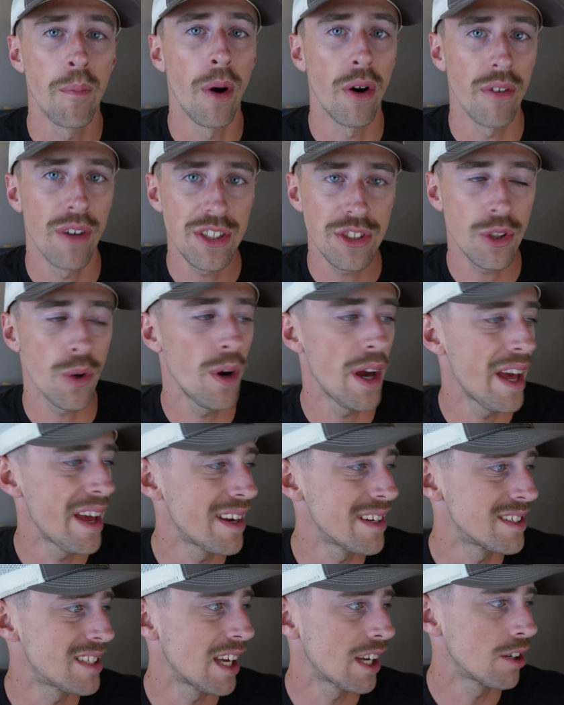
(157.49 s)
But let's go
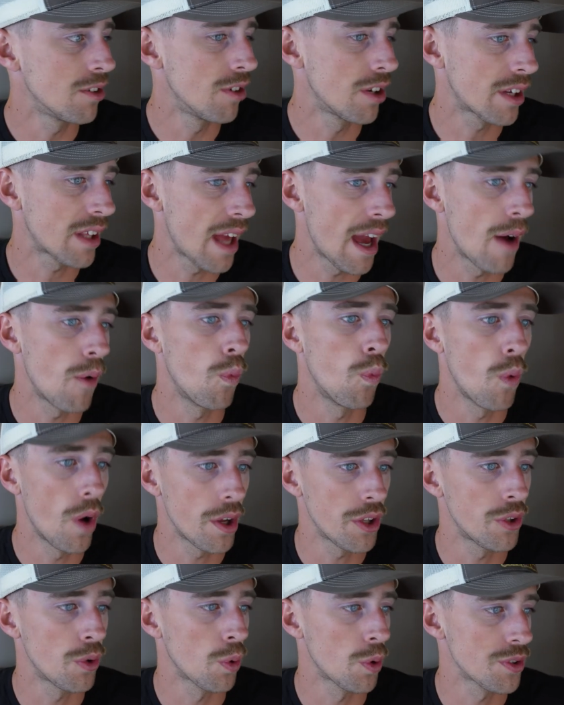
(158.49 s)
ahead and take a look at
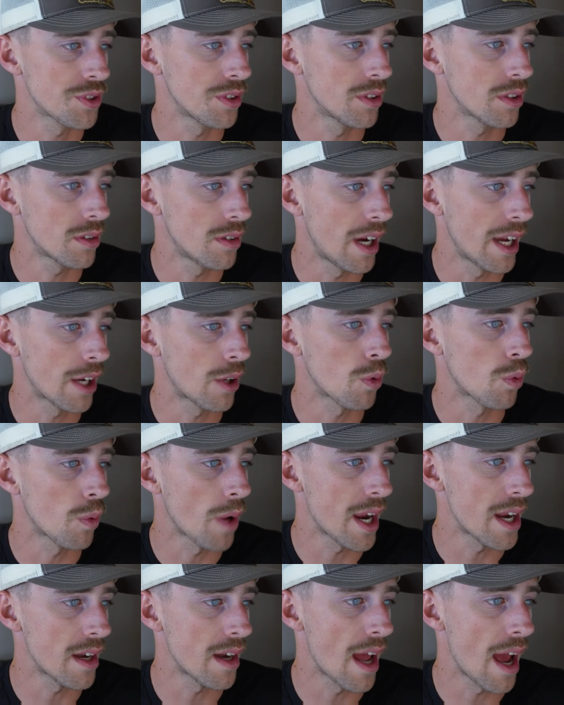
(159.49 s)
what yours look like right